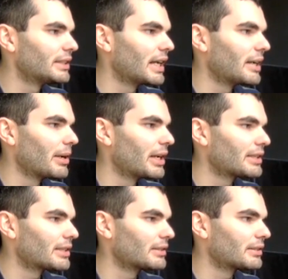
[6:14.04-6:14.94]
yeah,
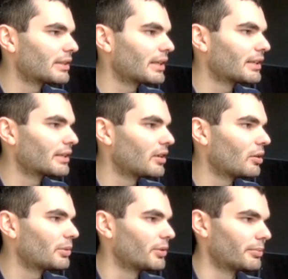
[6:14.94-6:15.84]
amazing. Yeah, gotta
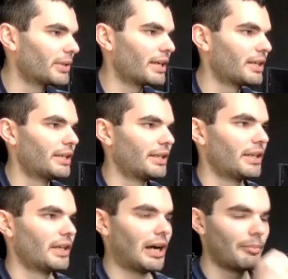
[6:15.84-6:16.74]
put it up there.
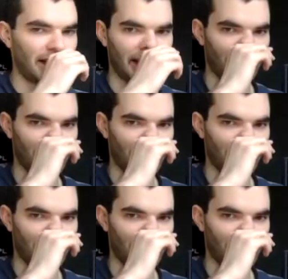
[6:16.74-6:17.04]
I mean,